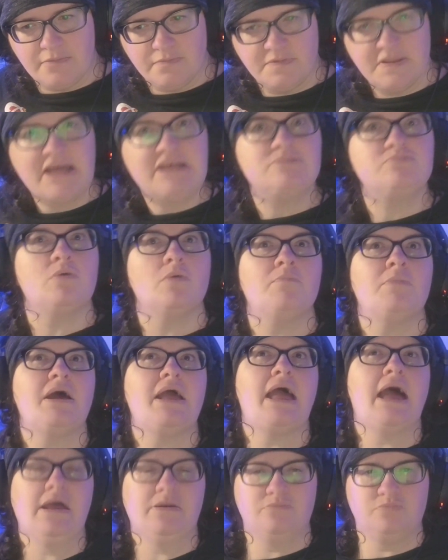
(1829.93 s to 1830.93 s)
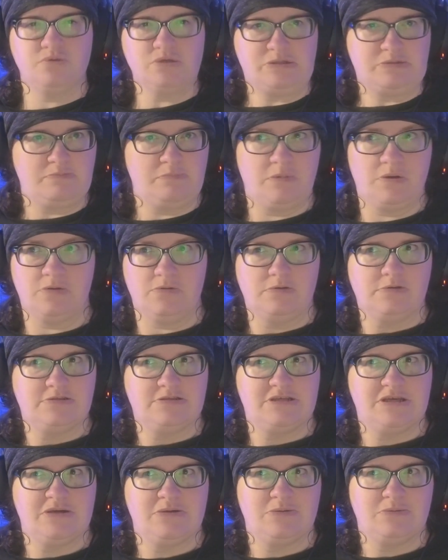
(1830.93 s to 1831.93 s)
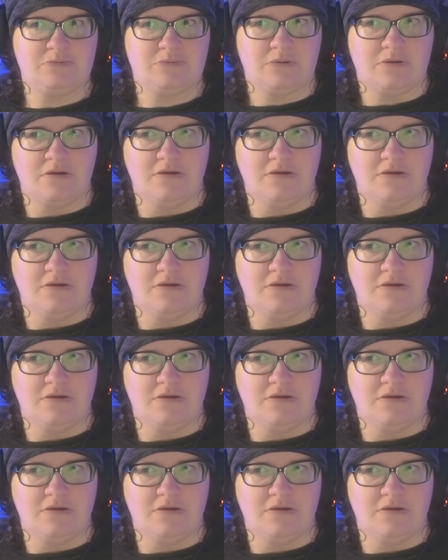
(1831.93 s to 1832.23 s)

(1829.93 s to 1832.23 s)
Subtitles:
That's what my head was until